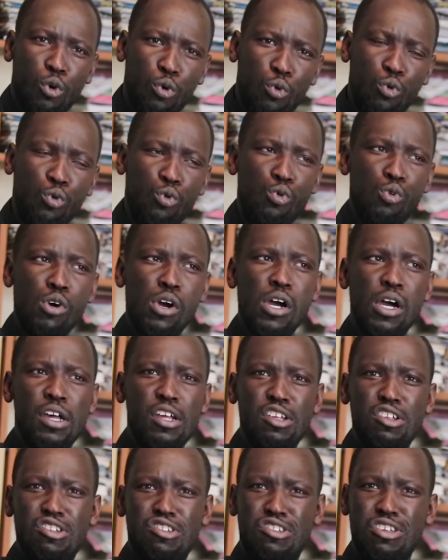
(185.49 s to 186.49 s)
who
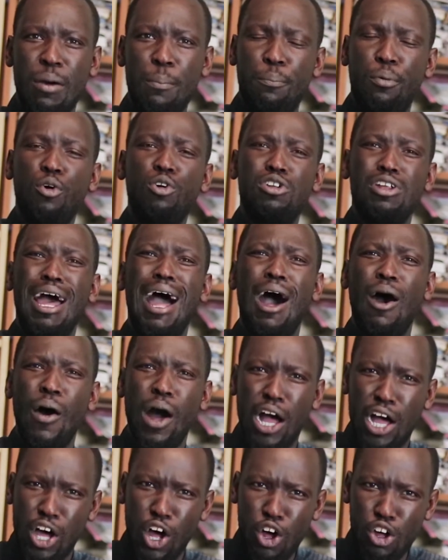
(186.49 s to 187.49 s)
support
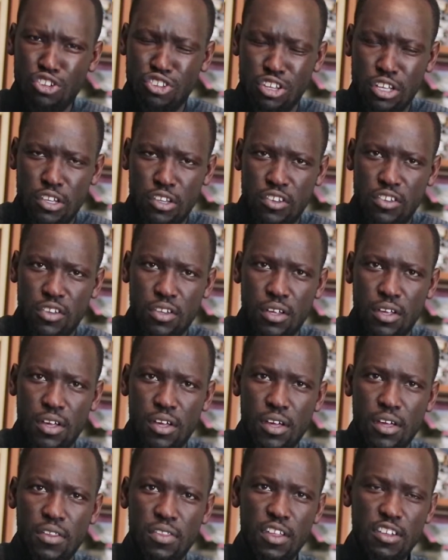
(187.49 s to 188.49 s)
our causes.
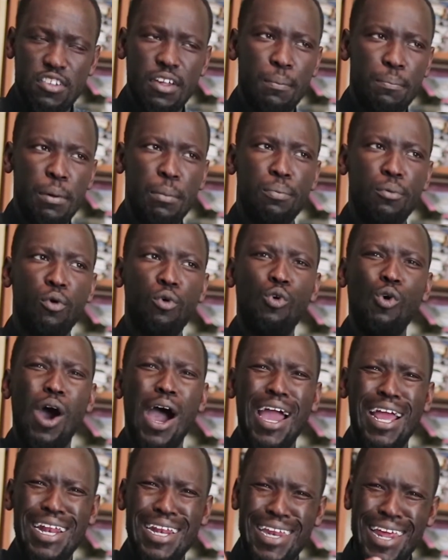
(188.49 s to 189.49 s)
These are people who
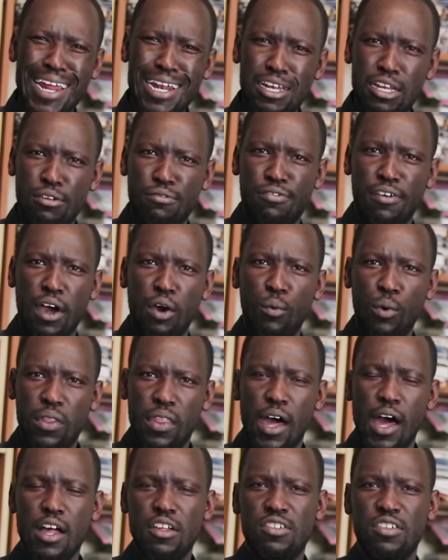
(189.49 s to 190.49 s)
identify with
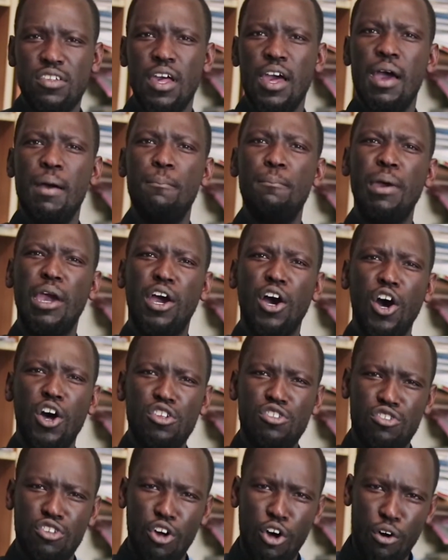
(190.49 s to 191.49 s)
us
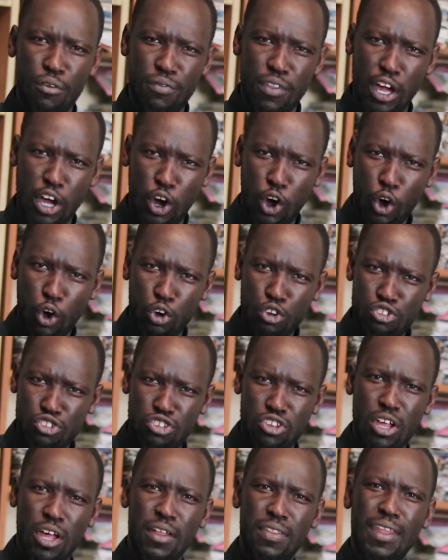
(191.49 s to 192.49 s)
because of the
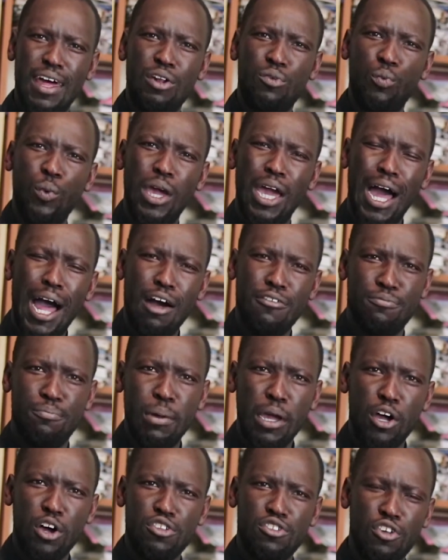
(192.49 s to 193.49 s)
cause that we have,
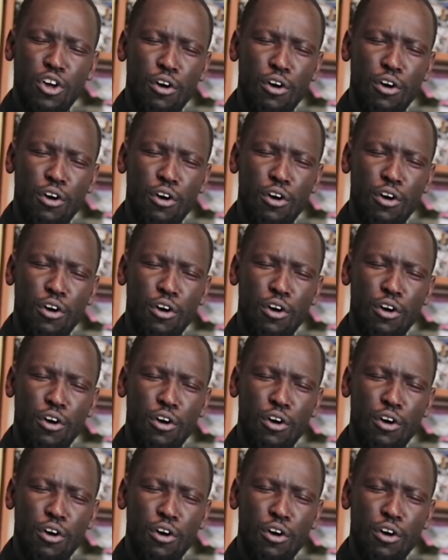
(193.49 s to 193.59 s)
because